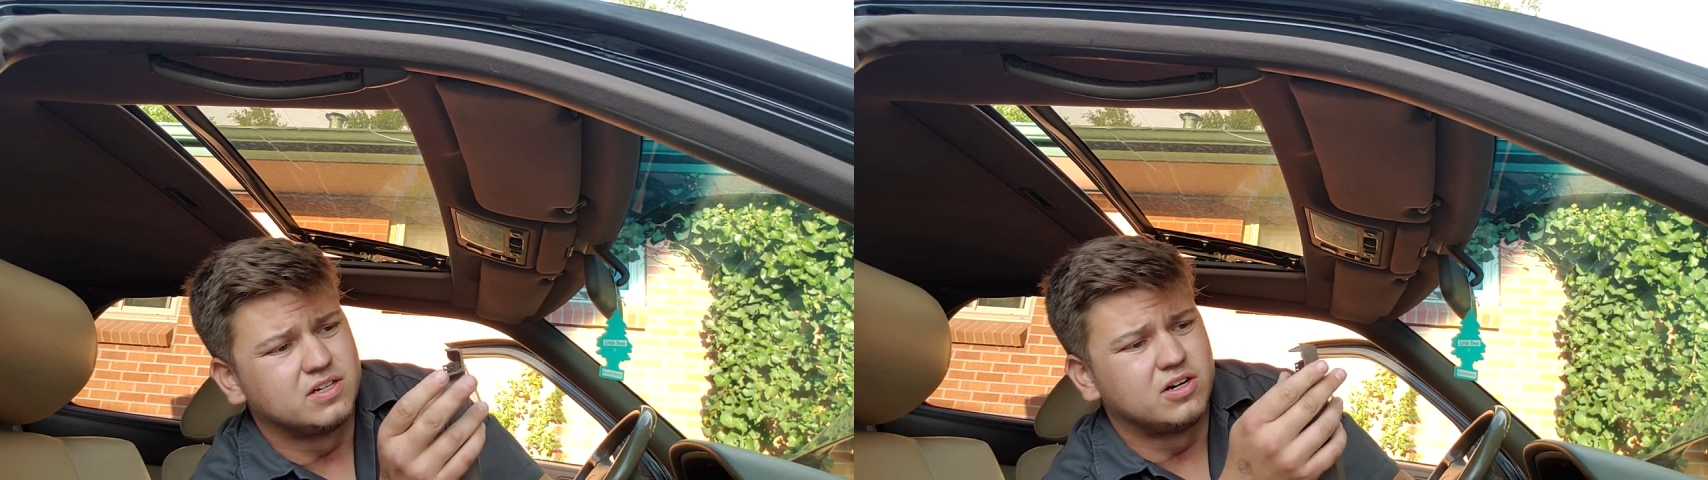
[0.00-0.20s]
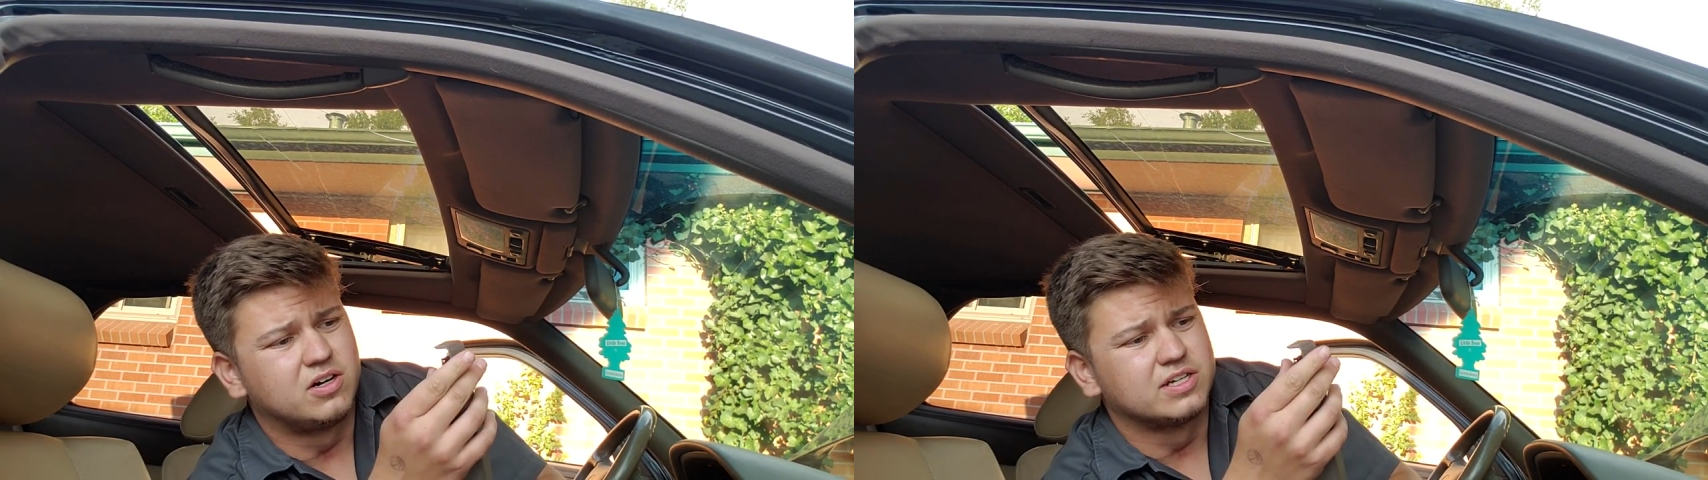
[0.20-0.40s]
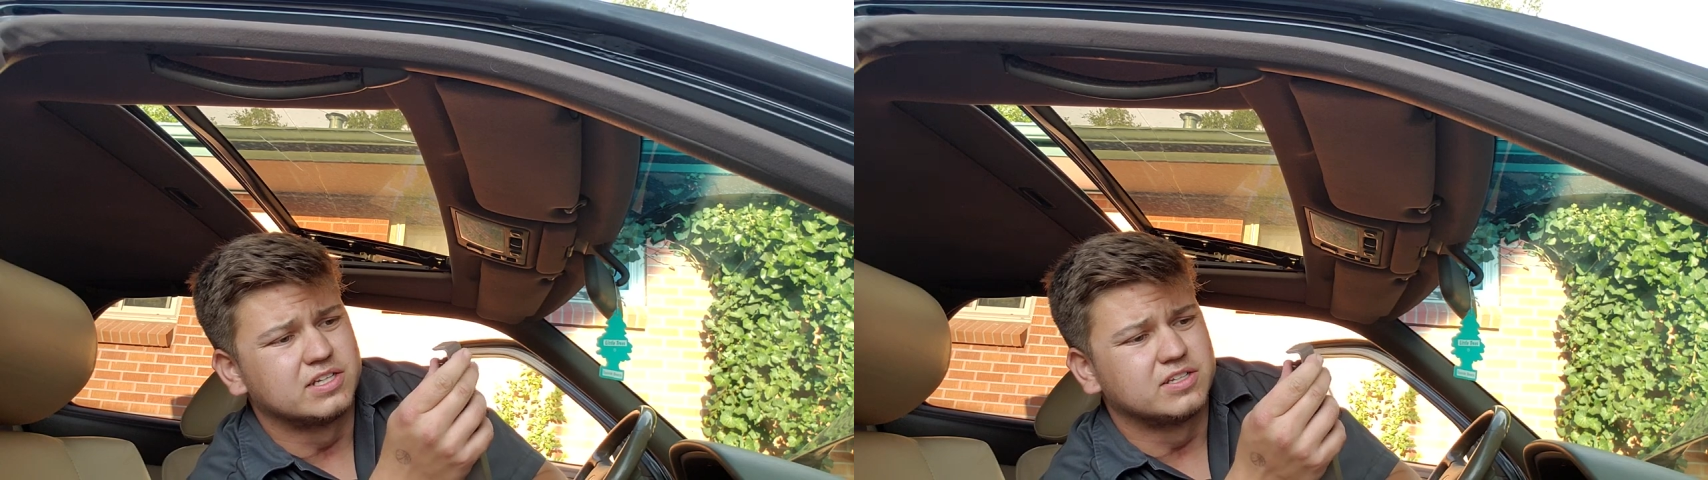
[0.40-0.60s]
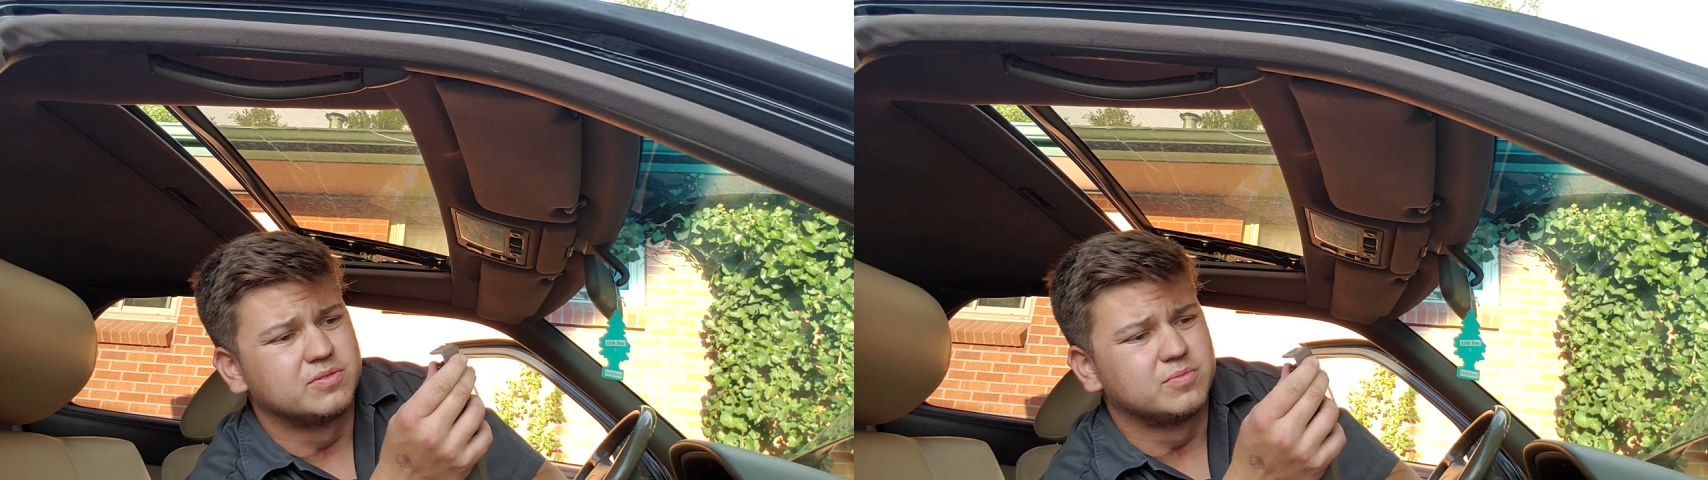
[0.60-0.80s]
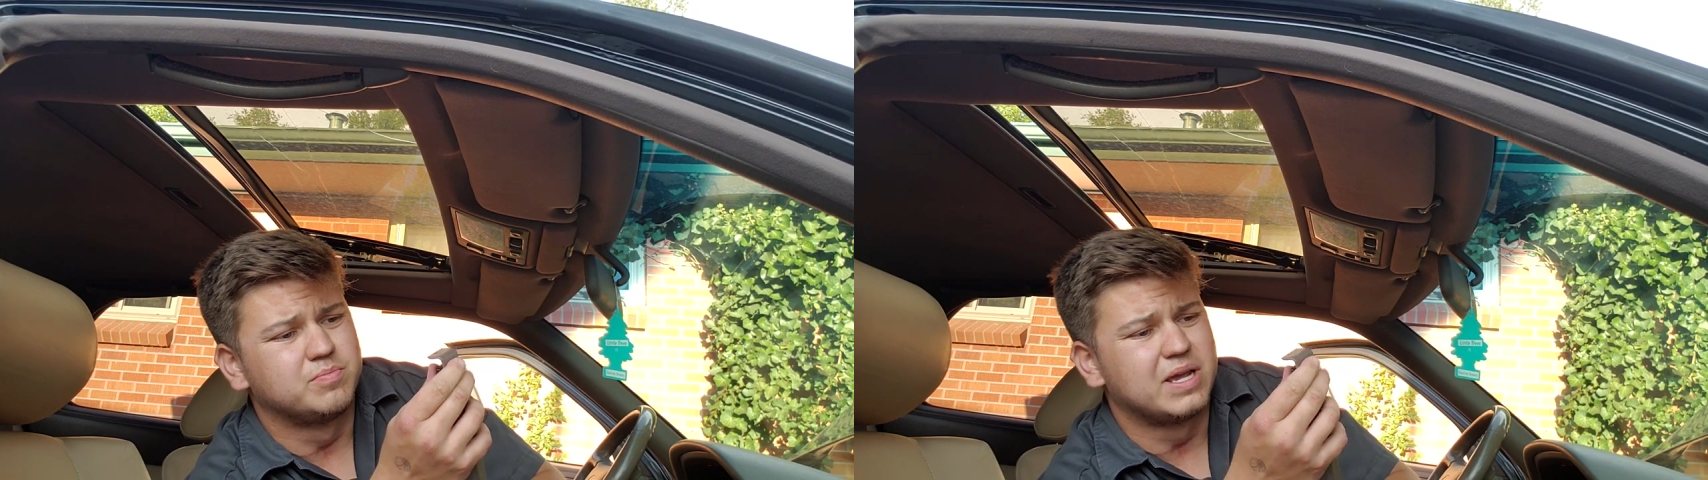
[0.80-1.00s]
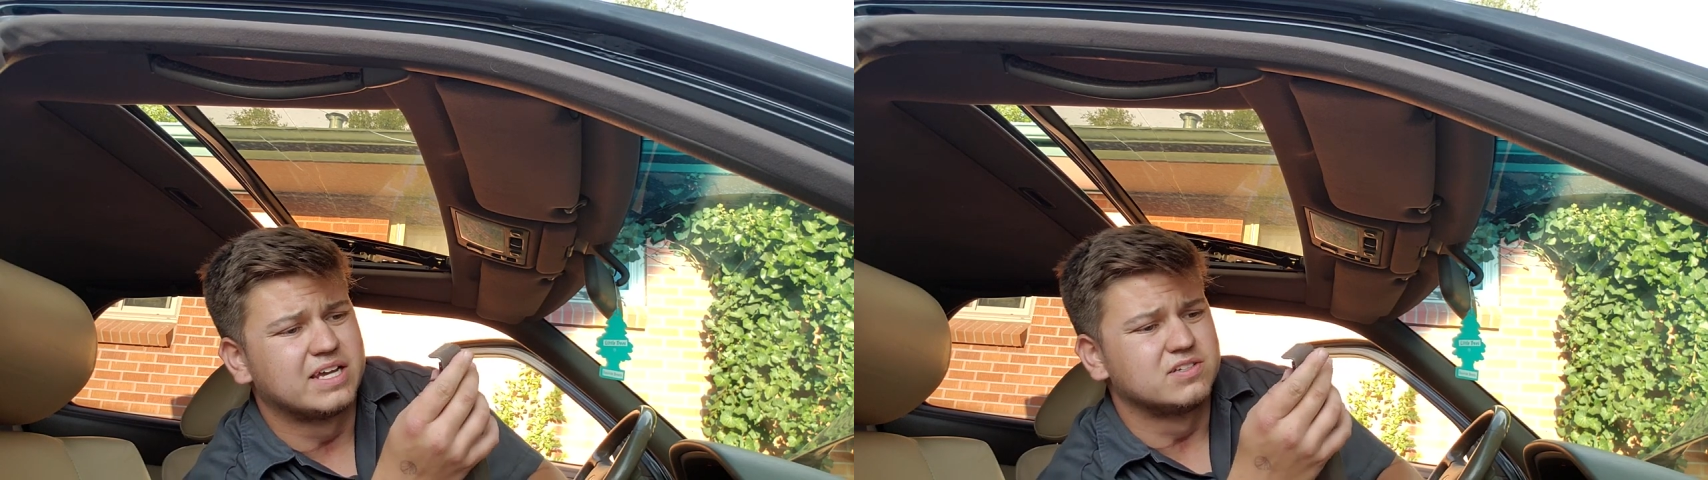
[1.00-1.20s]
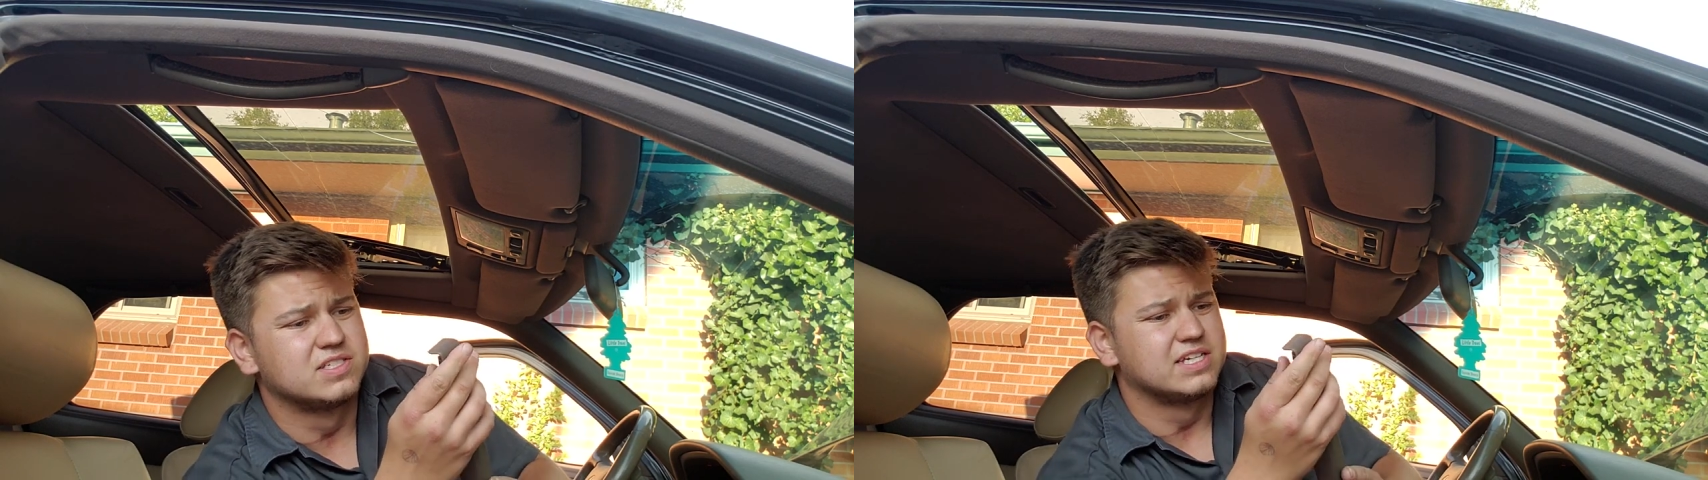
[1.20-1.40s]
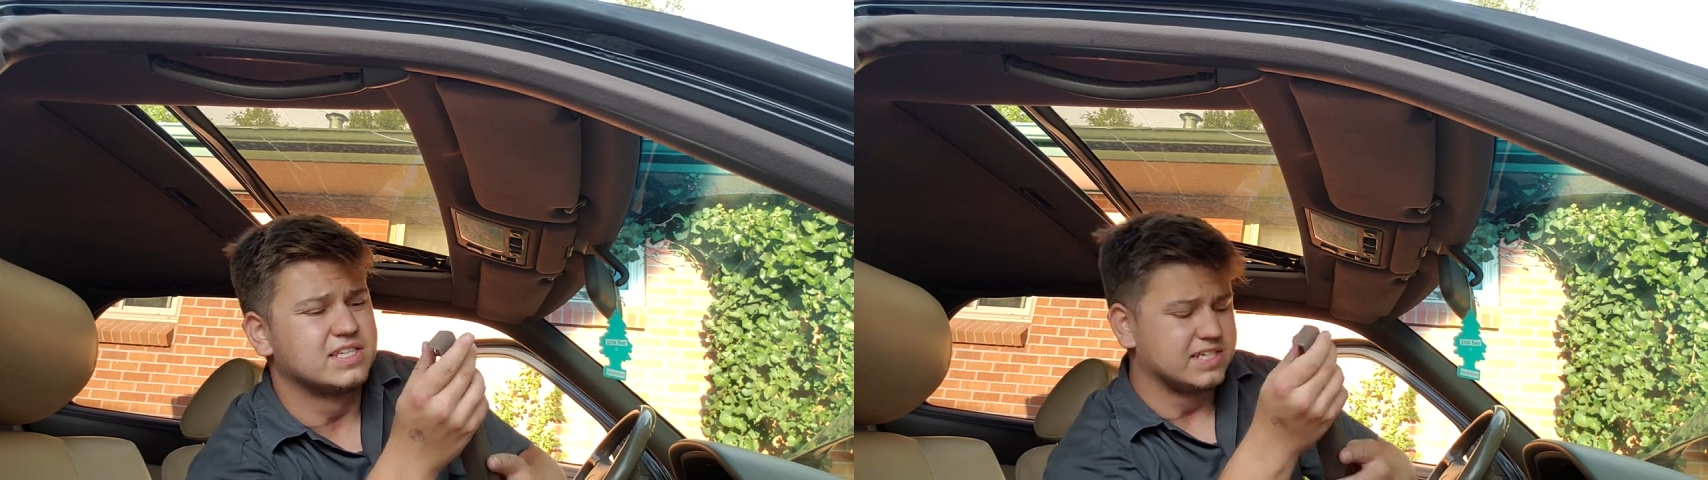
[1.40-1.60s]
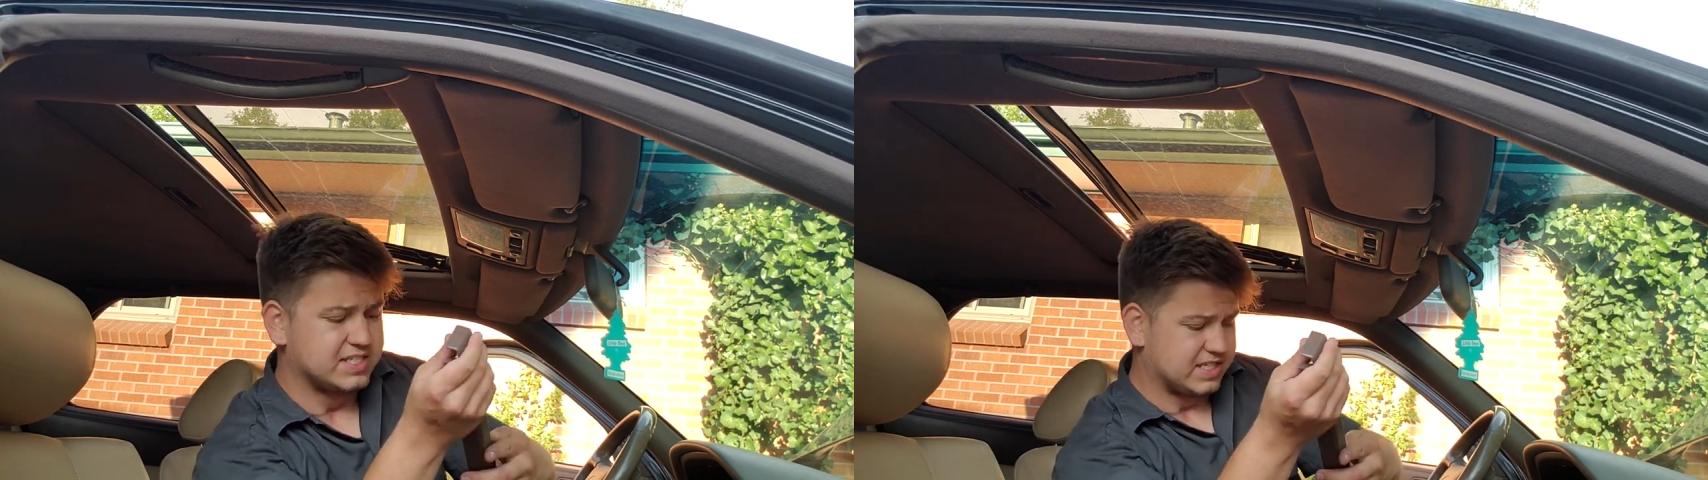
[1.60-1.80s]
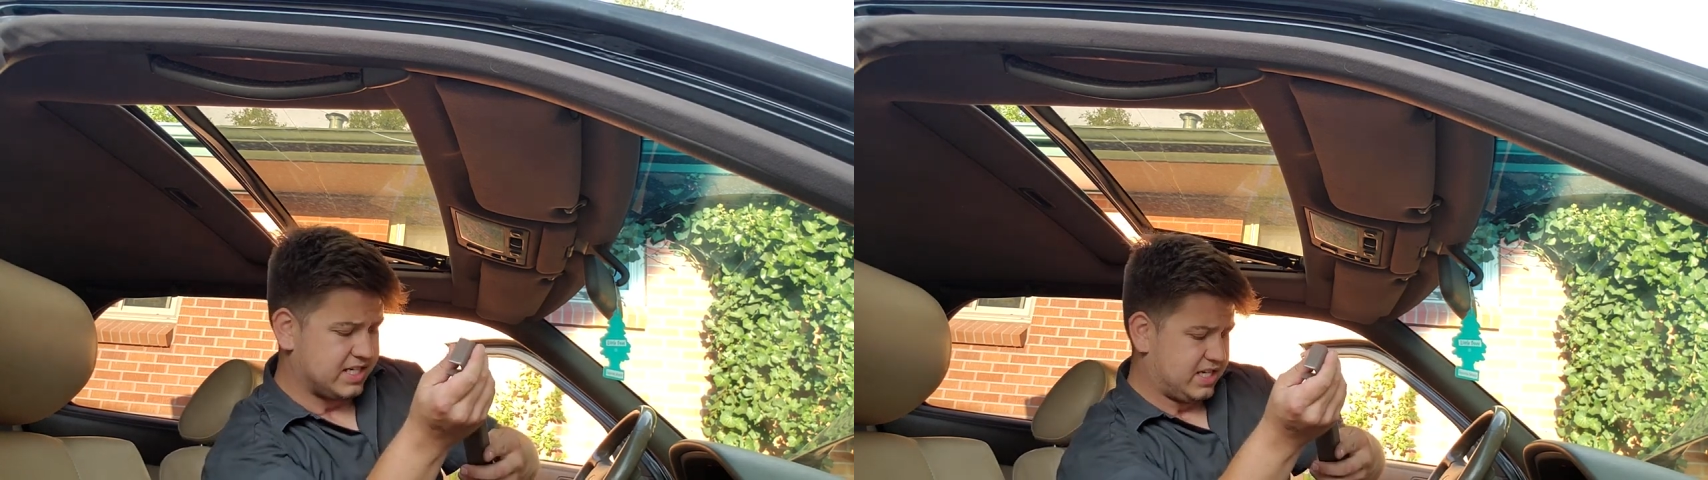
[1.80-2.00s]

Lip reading: on panels like this.